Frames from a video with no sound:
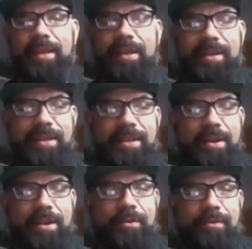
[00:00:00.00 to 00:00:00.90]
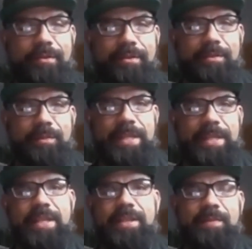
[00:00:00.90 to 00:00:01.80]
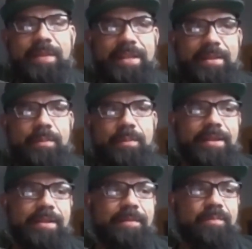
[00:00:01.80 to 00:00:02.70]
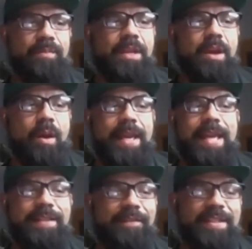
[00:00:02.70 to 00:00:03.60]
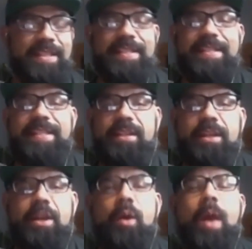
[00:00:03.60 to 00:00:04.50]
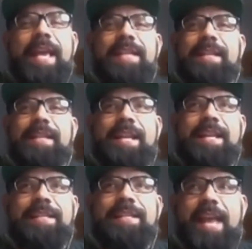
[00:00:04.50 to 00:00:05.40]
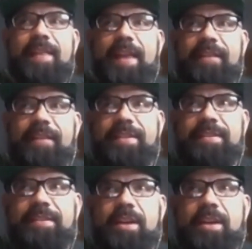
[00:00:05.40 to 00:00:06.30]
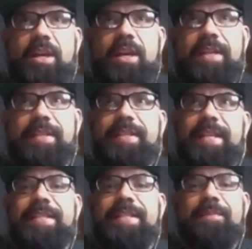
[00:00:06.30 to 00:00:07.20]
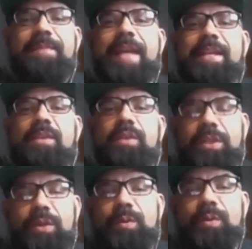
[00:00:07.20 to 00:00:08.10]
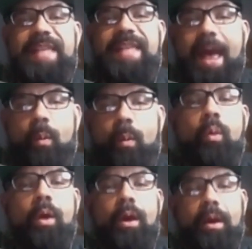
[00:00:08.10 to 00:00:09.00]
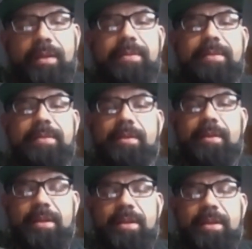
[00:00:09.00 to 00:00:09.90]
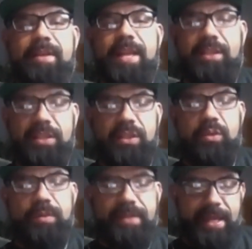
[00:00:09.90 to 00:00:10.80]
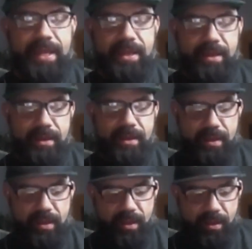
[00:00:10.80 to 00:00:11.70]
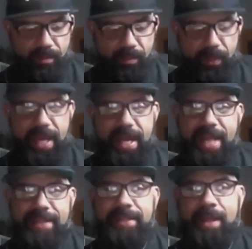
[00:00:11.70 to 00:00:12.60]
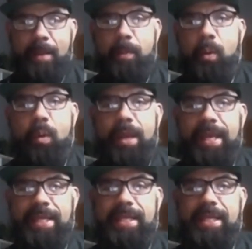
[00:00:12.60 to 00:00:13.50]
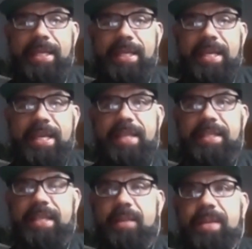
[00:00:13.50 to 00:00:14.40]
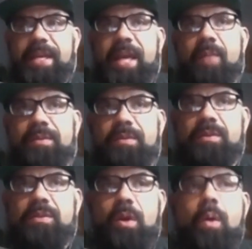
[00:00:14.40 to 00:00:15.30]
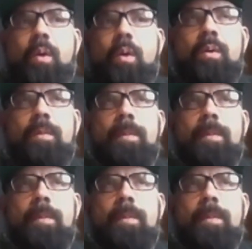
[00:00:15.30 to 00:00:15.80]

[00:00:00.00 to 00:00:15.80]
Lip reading: you know, but then, but I guess if it's I guess at the end of the day, like if it's a system that you use that works, then use it. But at some point, it's going to become so